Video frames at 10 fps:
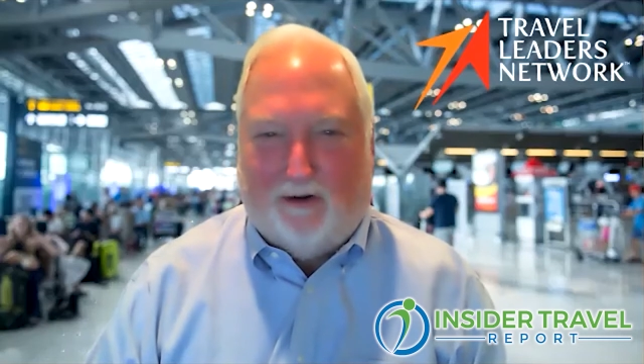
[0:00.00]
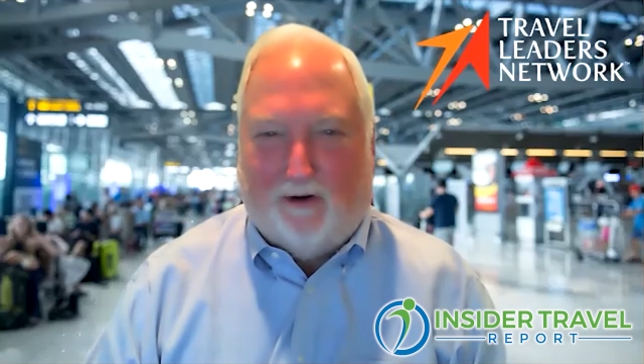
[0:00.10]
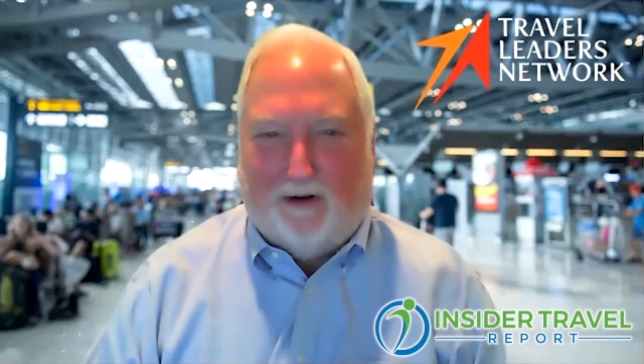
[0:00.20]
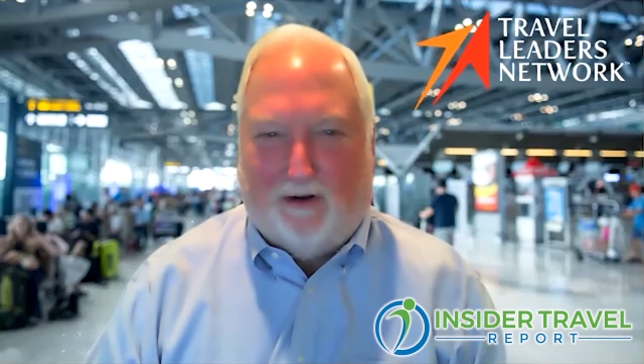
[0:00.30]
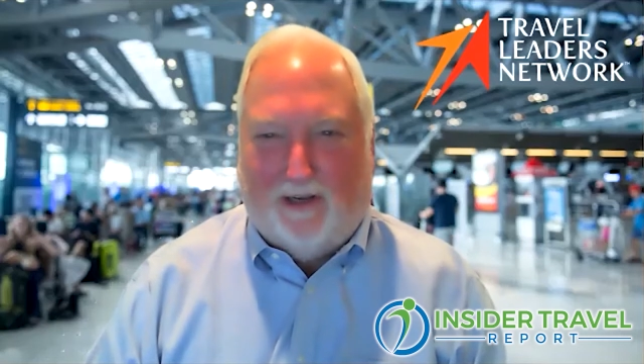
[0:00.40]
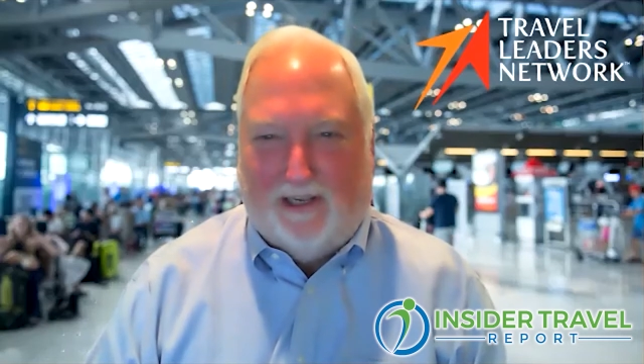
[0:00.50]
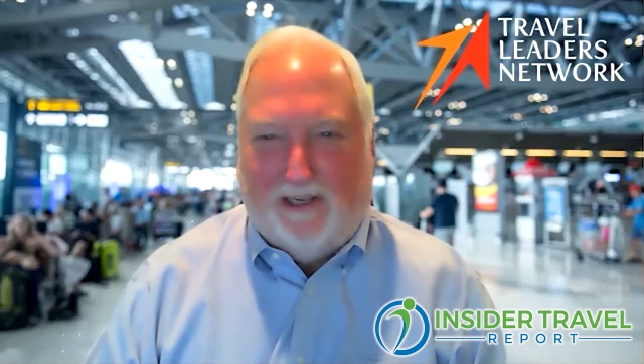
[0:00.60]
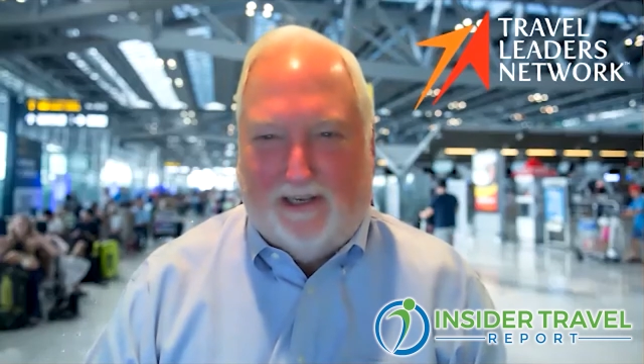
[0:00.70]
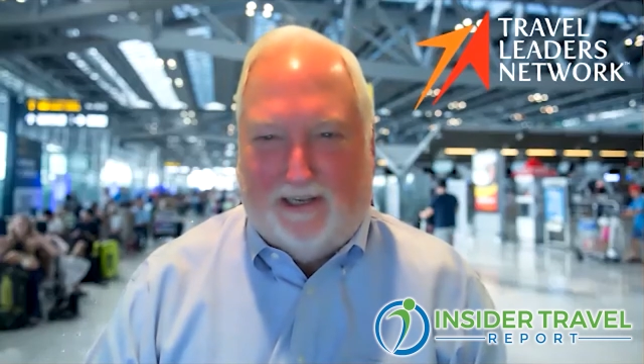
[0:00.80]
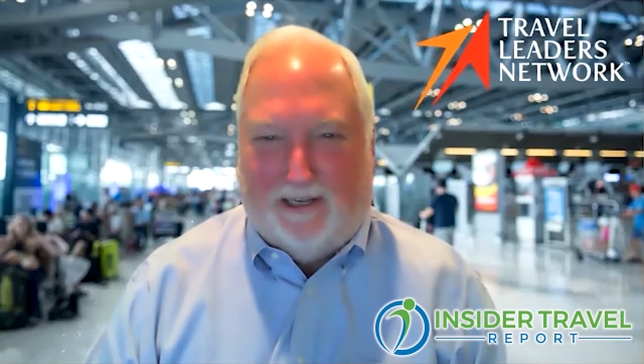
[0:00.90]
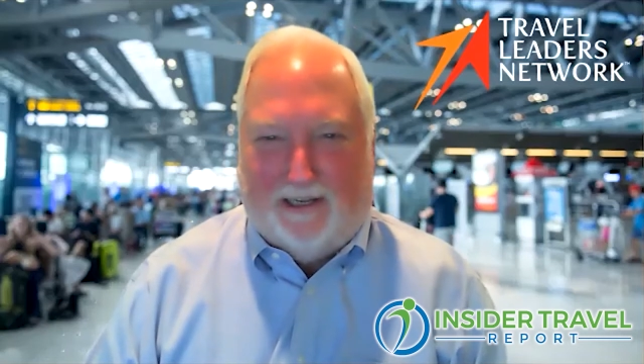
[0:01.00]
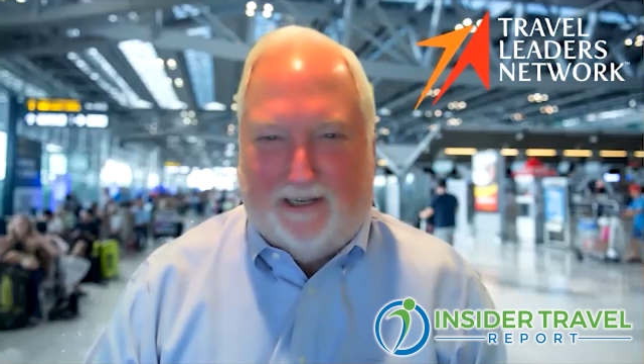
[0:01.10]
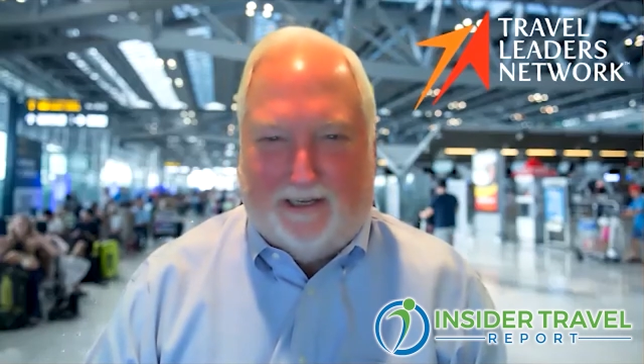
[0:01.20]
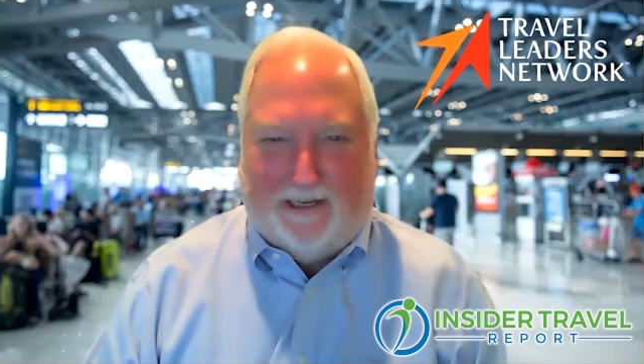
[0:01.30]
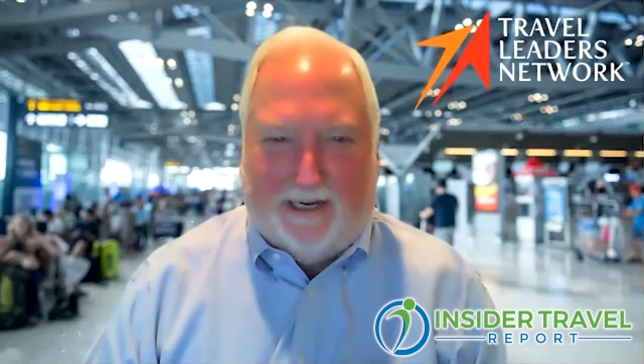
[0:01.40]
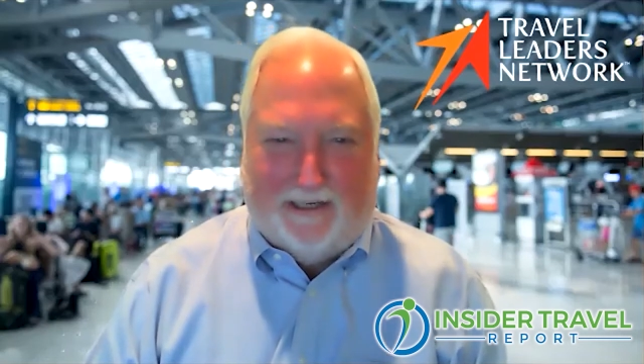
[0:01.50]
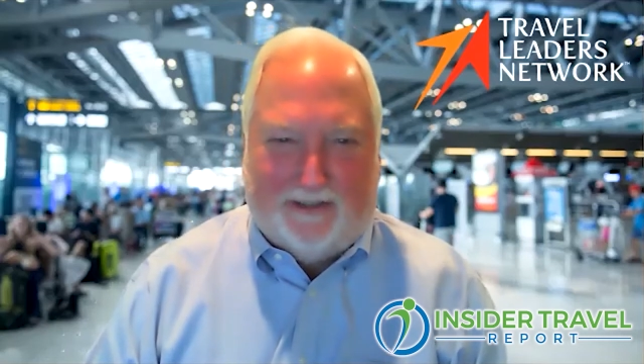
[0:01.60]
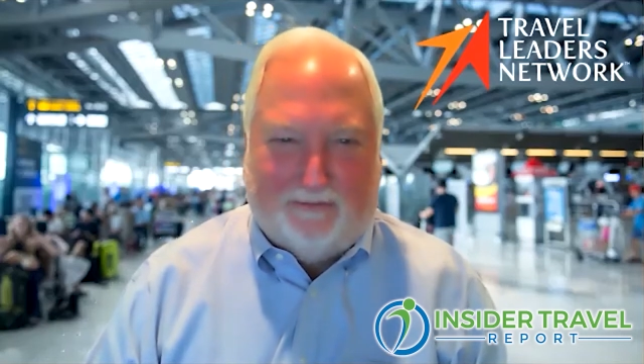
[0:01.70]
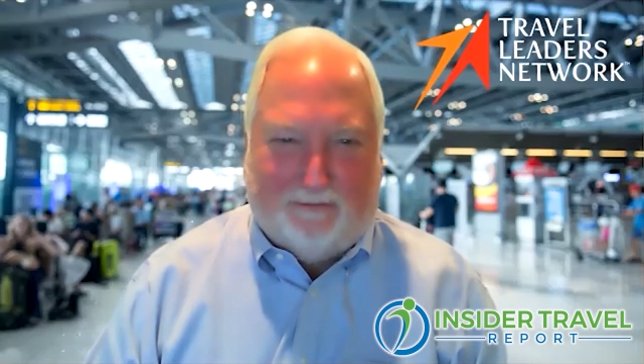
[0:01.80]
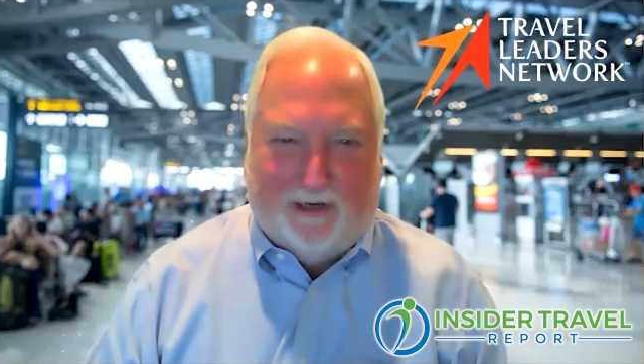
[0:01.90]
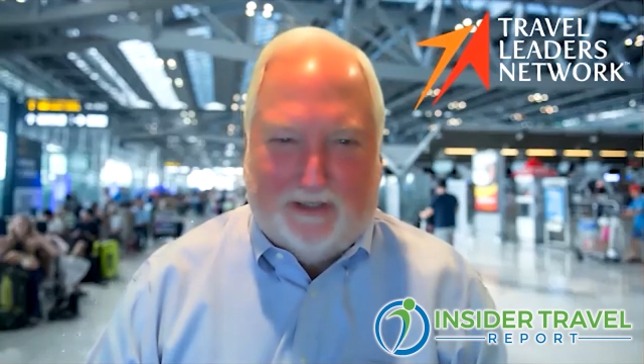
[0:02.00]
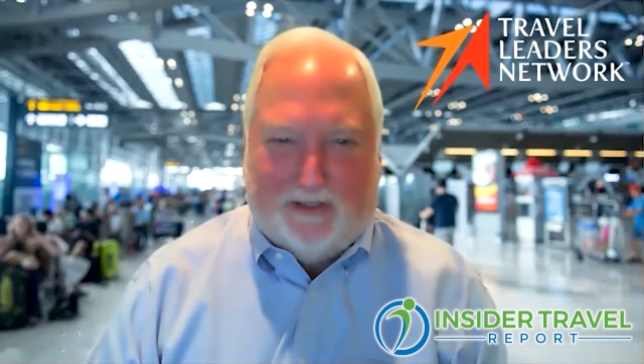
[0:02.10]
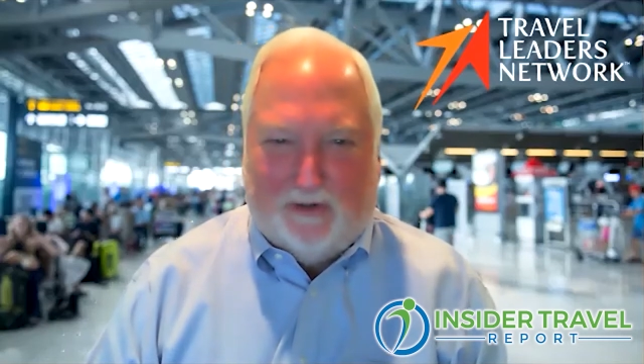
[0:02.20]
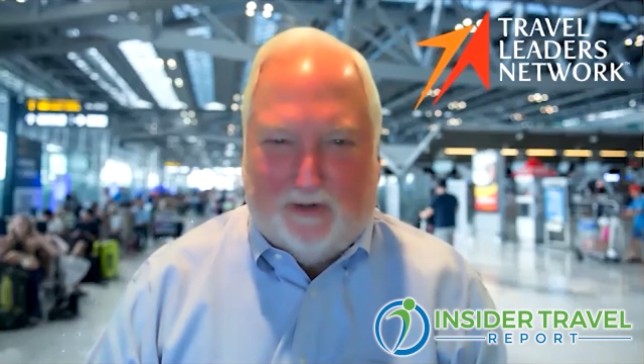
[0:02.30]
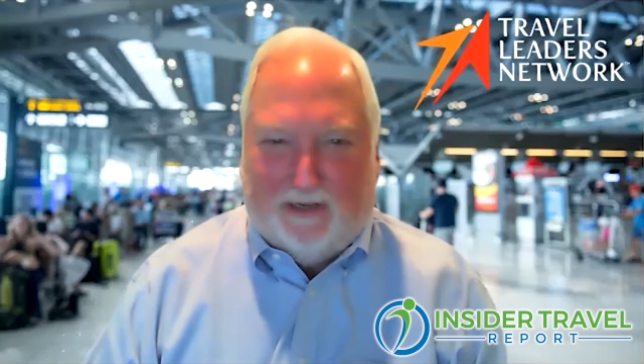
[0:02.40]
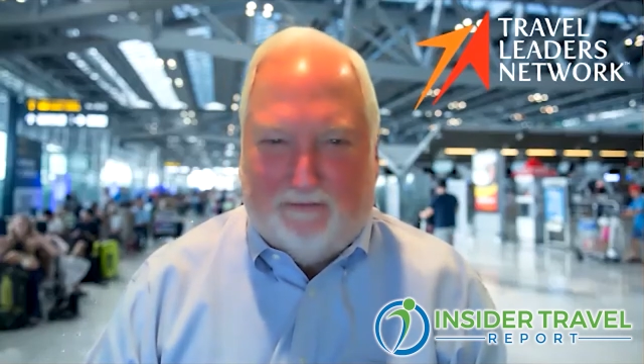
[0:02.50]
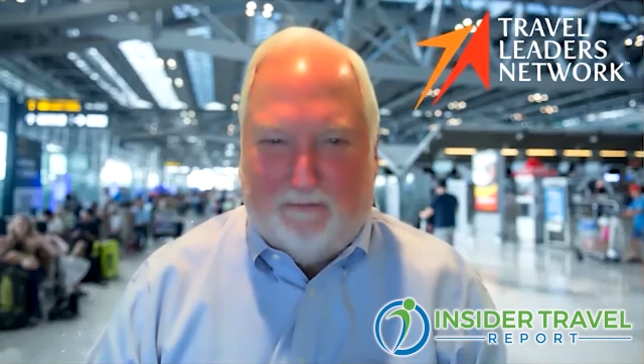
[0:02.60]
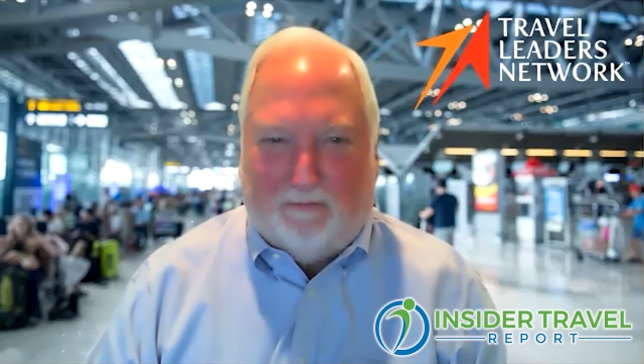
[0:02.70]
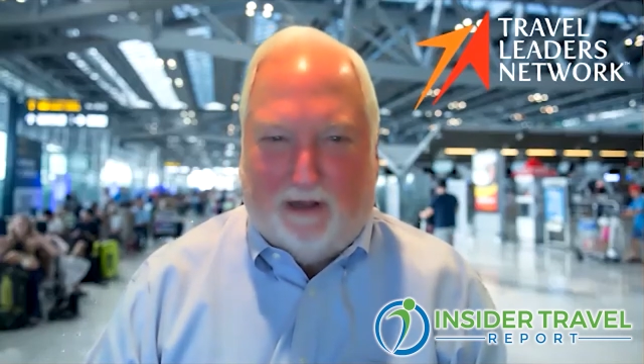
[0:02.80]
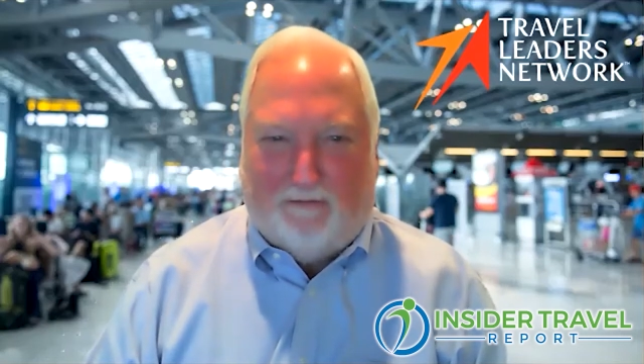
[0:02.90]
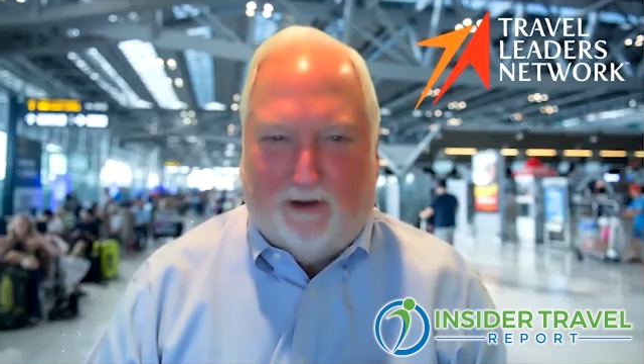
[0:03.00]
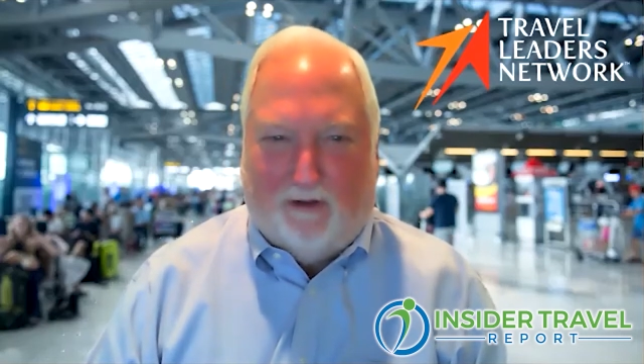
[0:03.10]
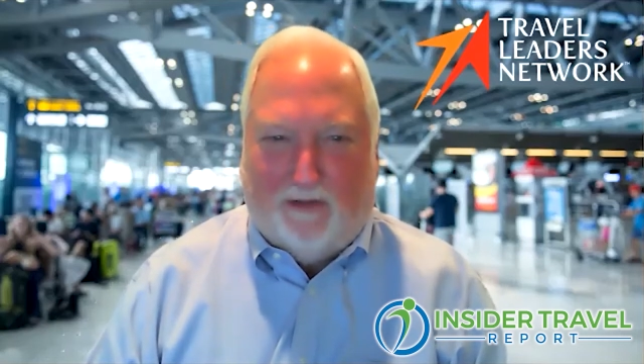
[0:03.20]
Or uh, I had some friends who live in Buffalo,